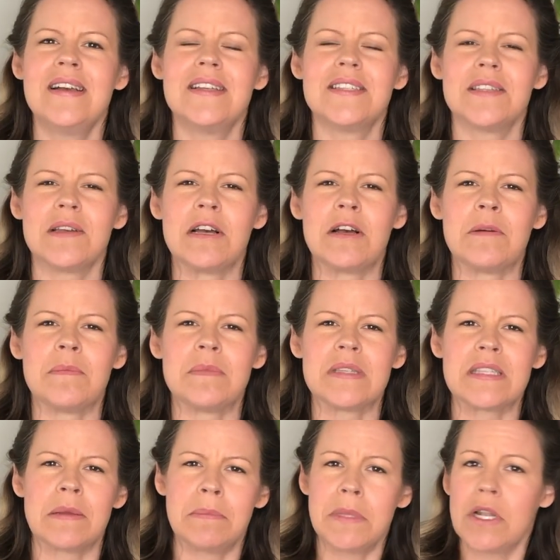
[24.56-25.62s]

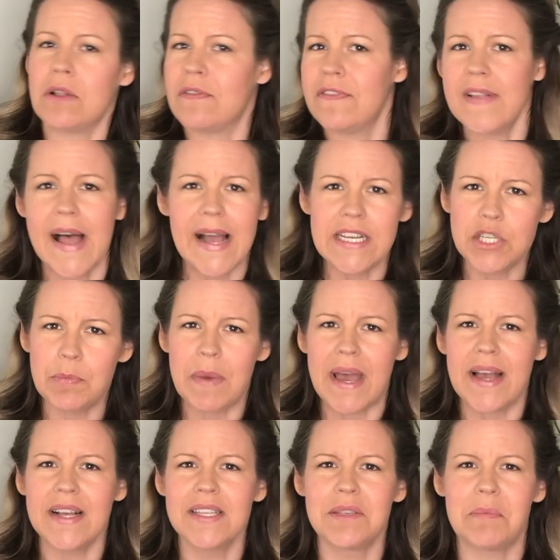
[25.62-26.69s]
some little
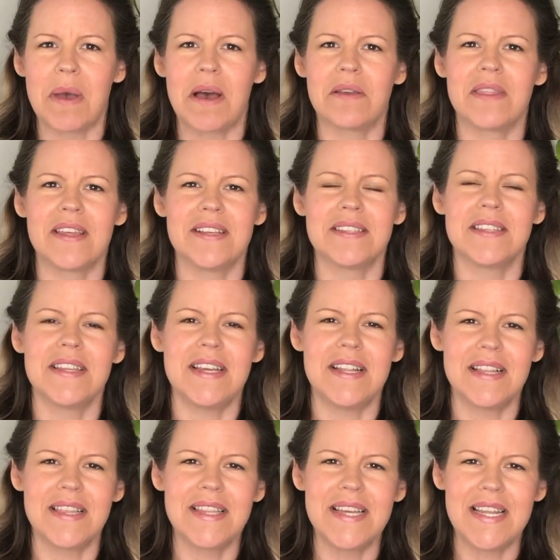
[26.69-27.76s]
flashbacks about things
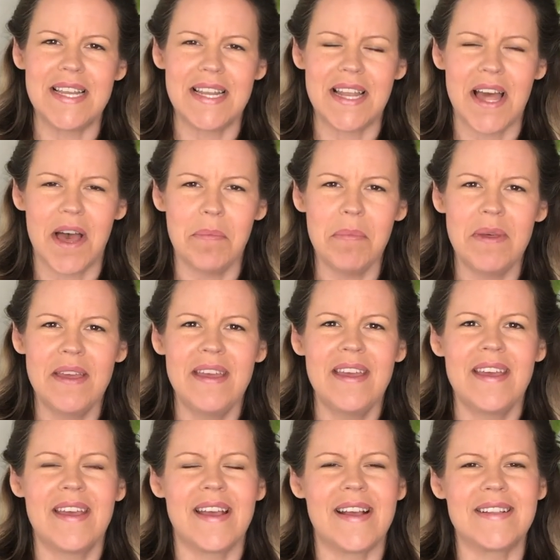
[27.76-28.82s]
leading up
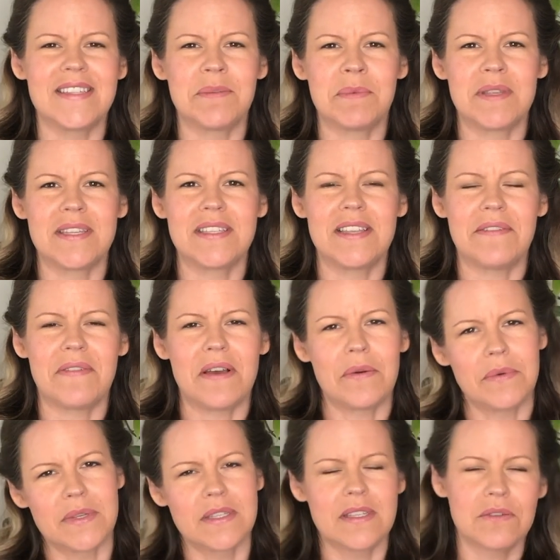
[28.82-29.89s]
and some of the stuff I
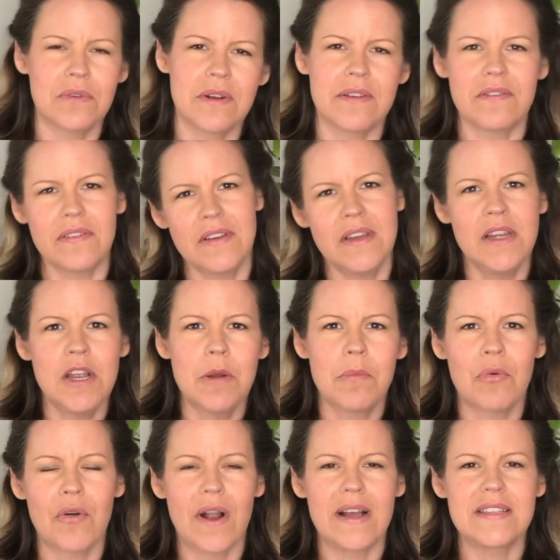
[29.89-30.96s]
was sort of
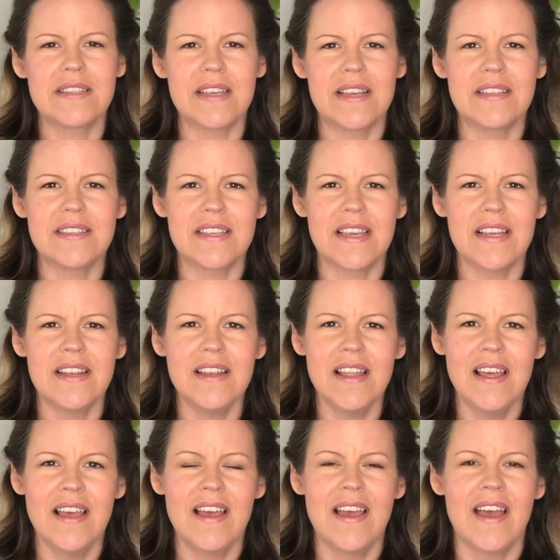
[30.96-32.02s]
processing,
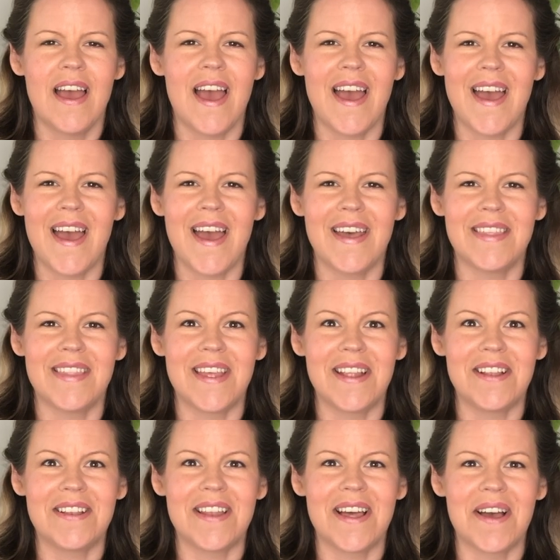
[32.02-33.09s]
and
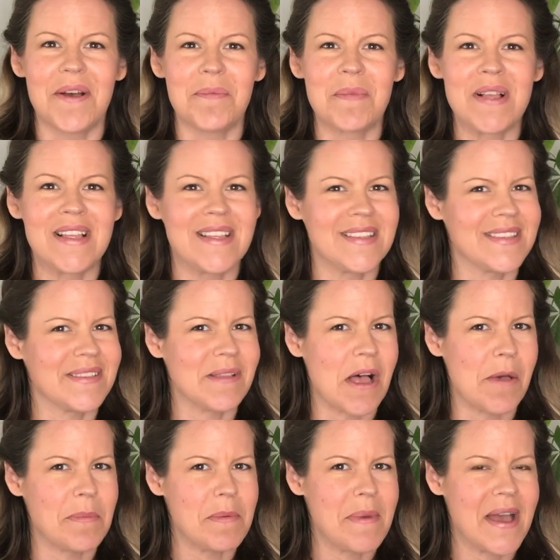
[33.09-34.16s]
then
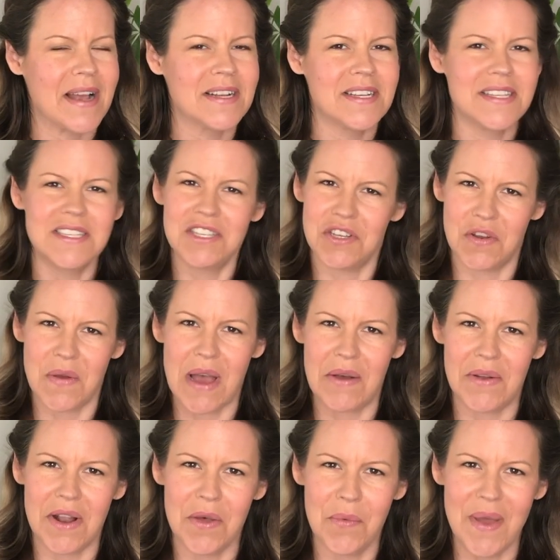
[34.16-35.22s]
I'll be back to let you know how
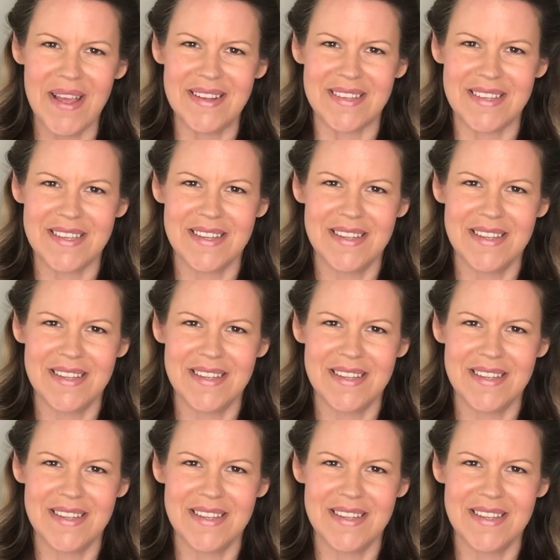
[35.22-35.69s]
it all went.